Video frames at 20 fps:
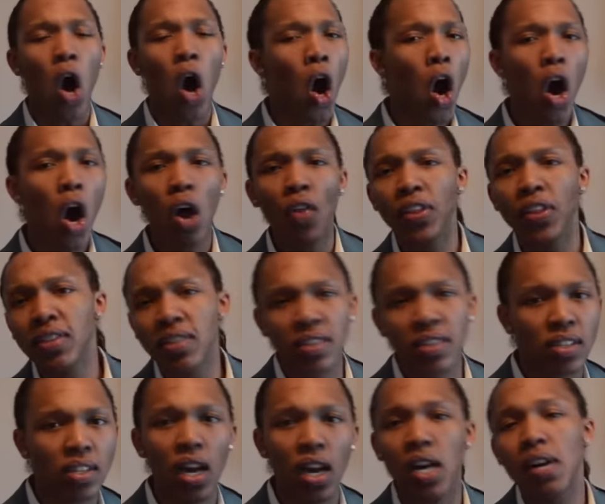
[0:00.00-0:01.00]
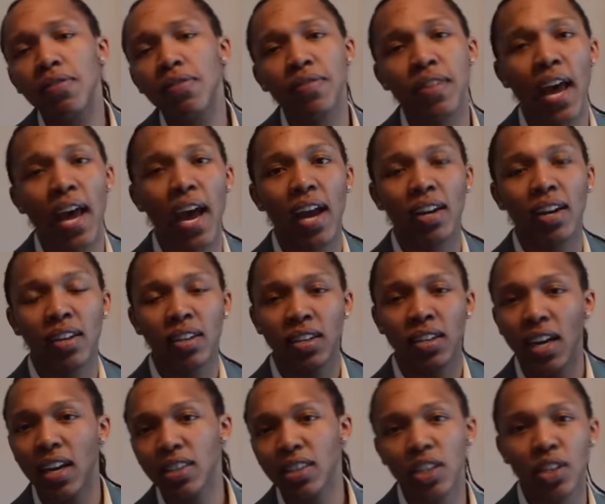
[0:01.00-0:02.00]
All this stuff that
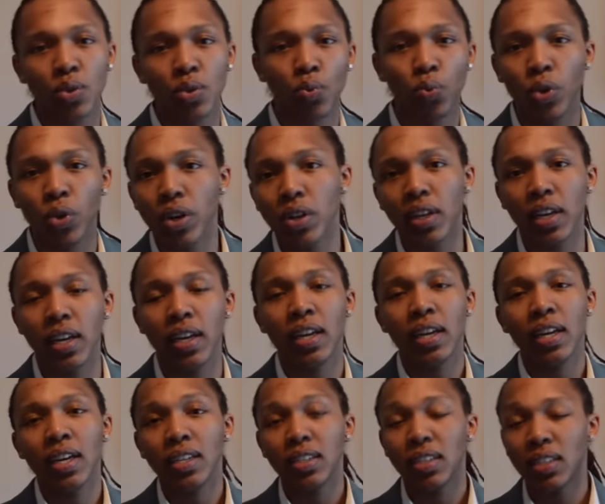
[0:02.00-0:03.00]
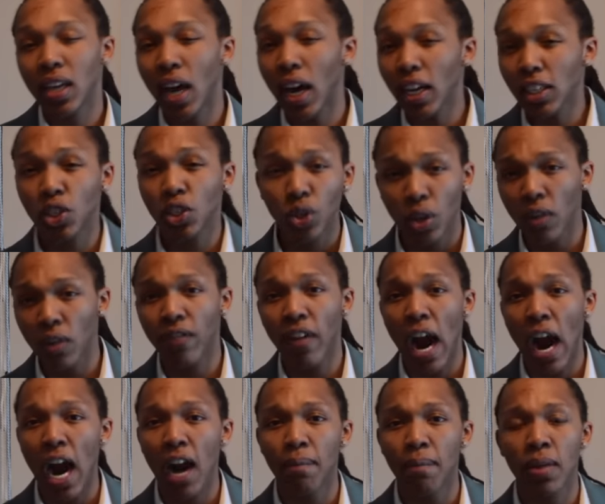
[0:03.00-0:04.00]
doesn't really touch your
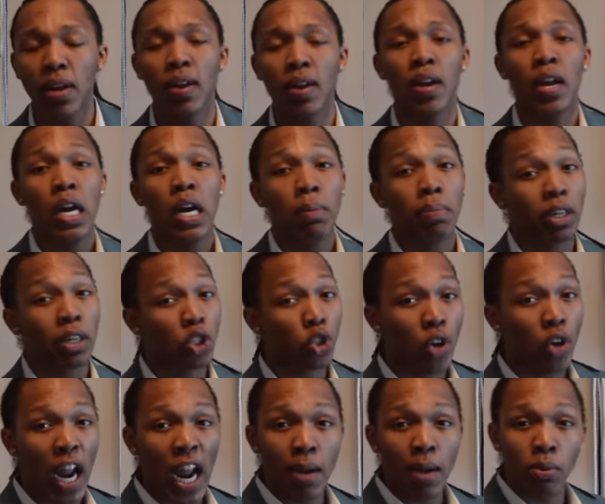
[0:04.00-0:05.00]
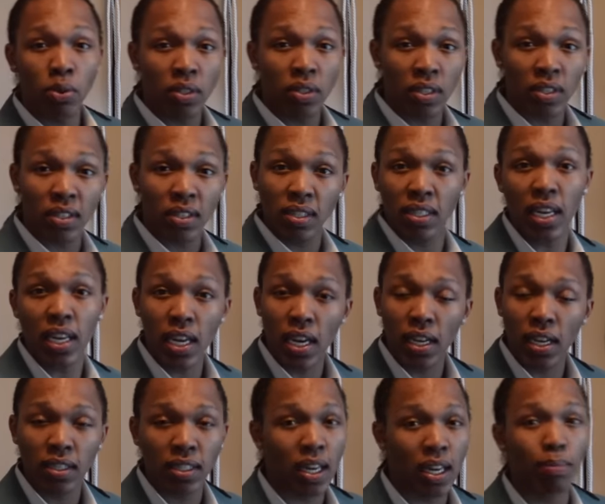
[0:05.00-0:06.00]
environment, but you're able to see
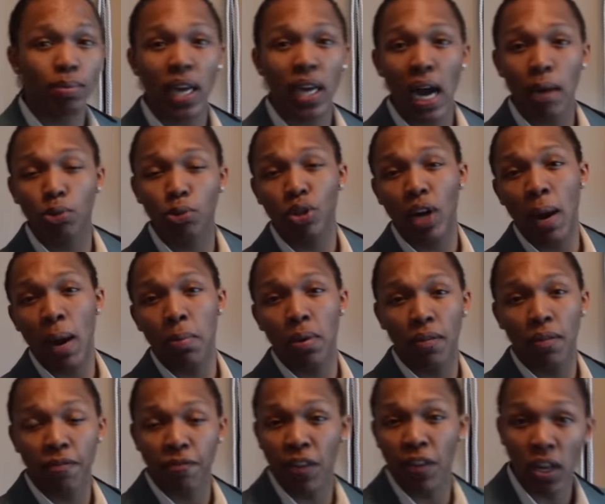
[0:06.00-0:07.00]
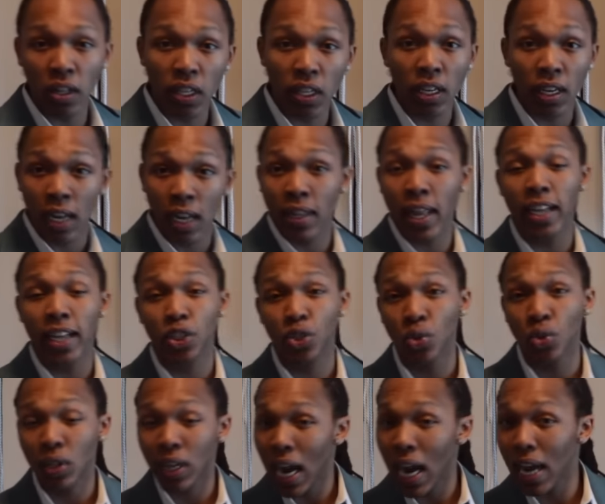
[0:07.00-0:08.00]
it. Sometimes you're able to feel it, and that
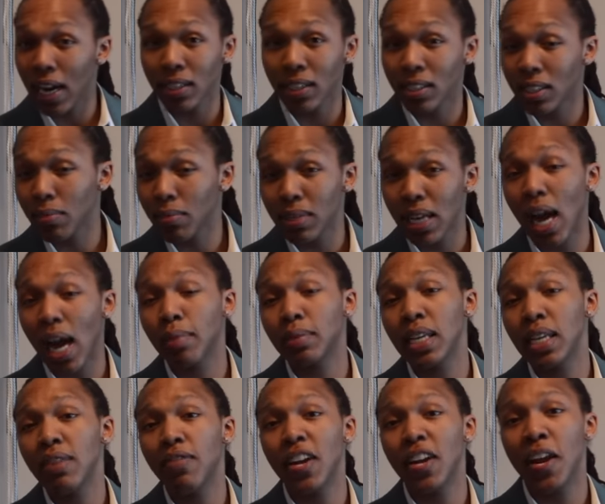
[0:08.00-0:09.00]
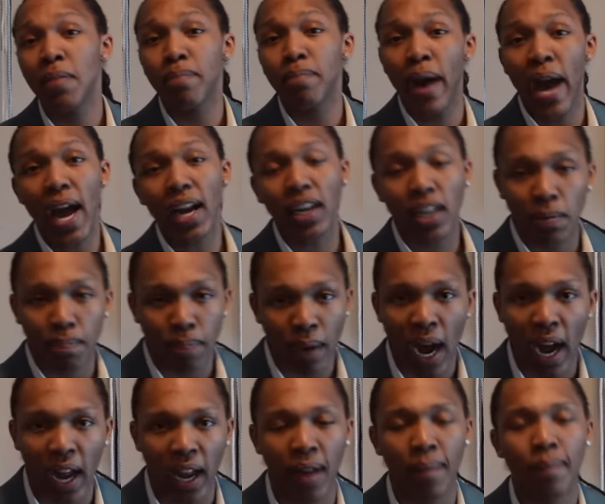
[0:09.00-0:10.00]
you're kind of sometimes even impacted
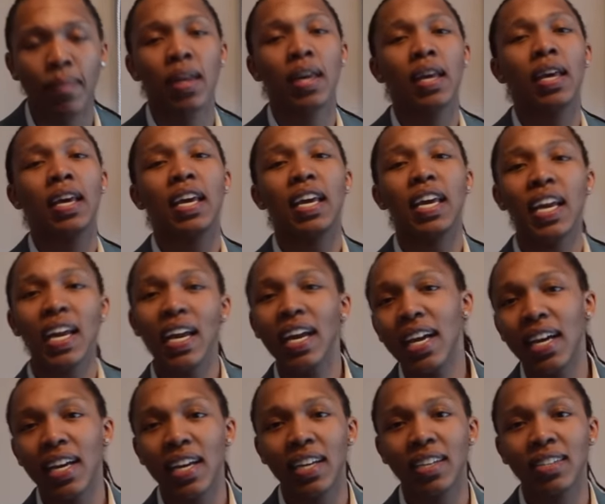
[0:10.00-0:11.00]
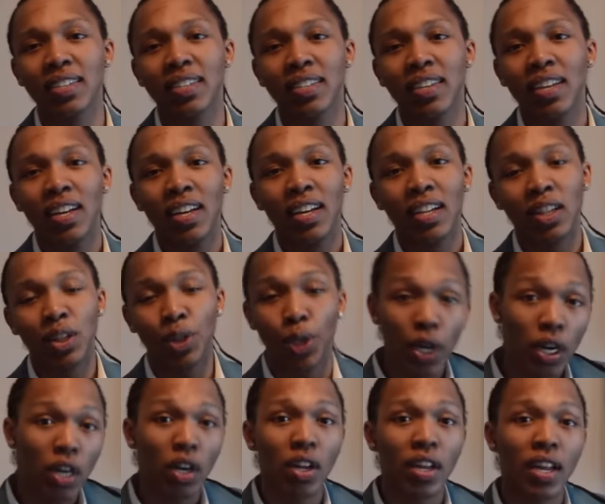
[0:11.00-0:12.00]
by it. Is
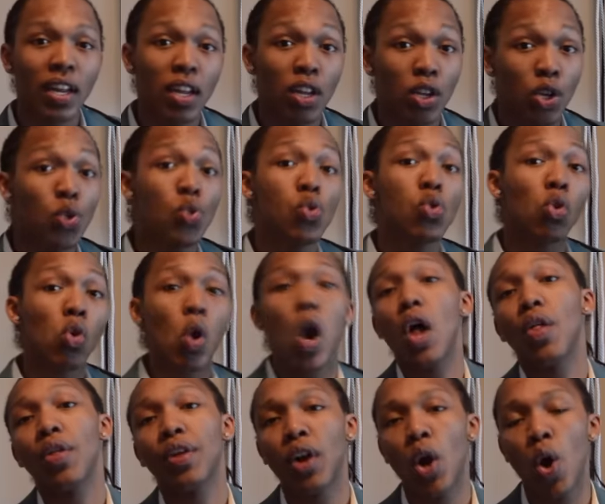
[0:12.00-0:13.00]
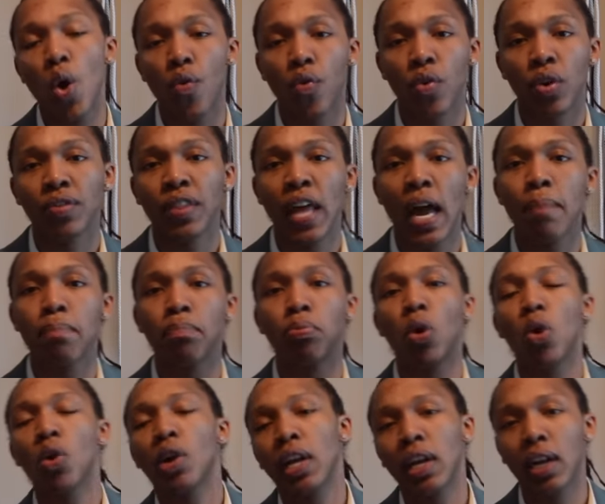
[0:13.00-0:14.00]
literally you crawling over that
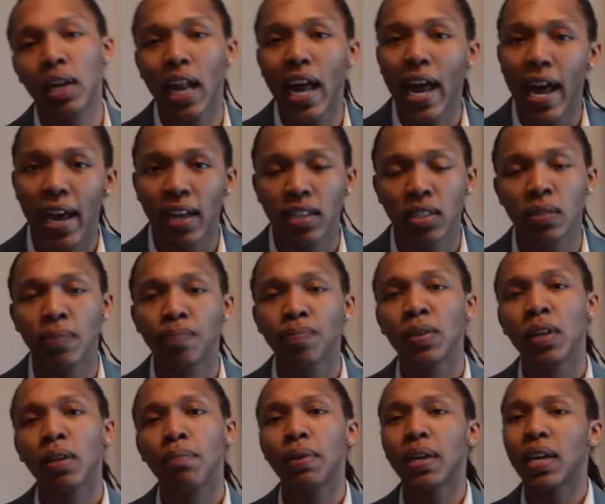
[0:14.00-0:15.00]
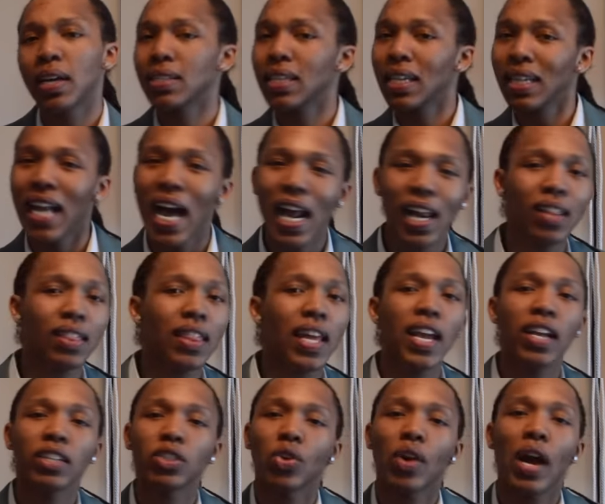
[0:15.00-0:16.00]
broken glass because a lot of
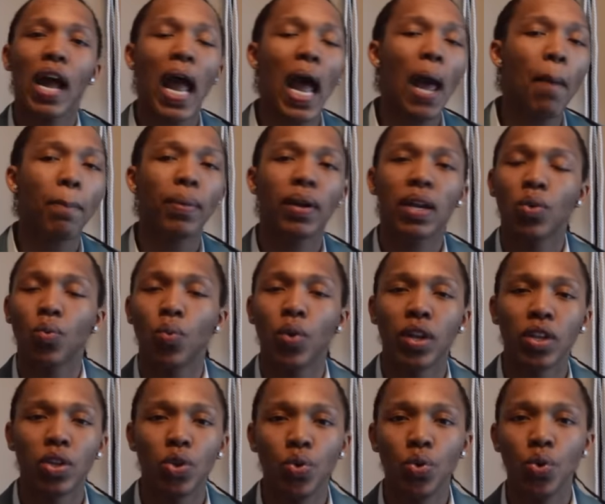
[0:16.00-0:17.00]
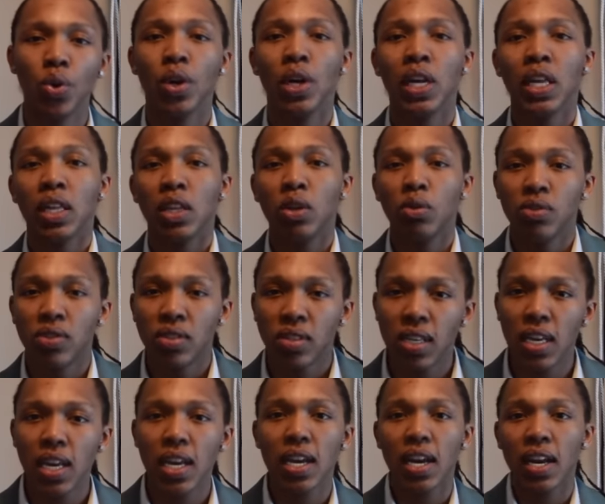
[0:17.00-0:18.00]
things are happening when you you
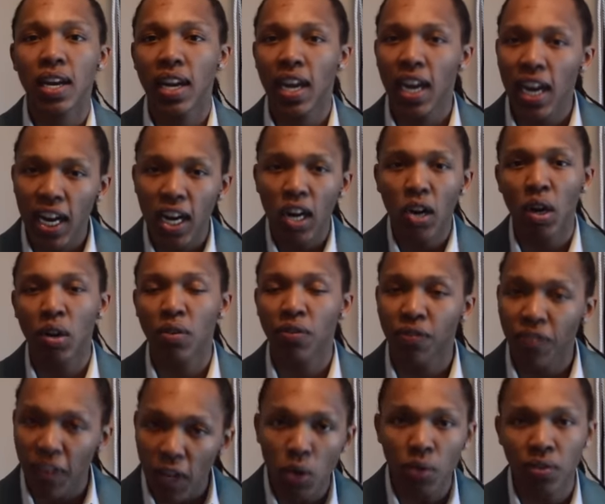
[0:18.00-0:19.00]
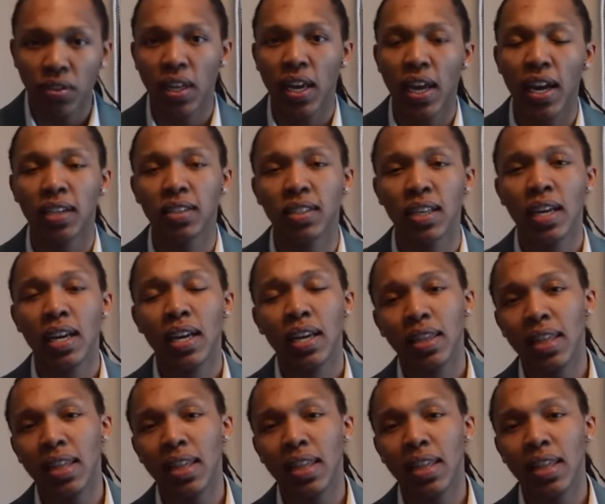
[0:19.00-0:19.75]
see and hear and feel things.